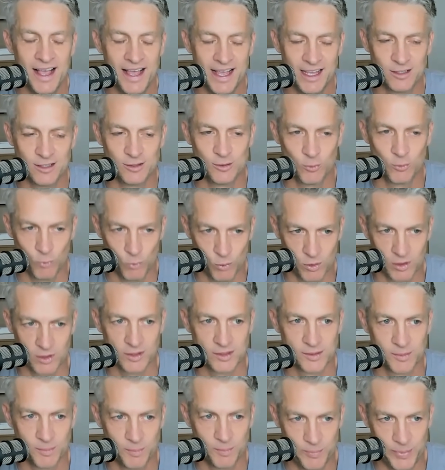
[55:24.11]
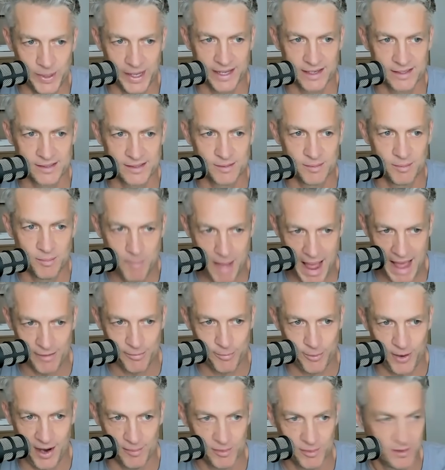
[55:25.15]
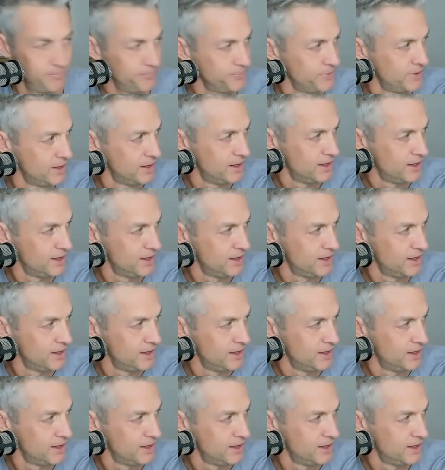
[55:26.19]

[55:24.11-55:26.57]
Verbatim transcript: is the world's biggest math problem.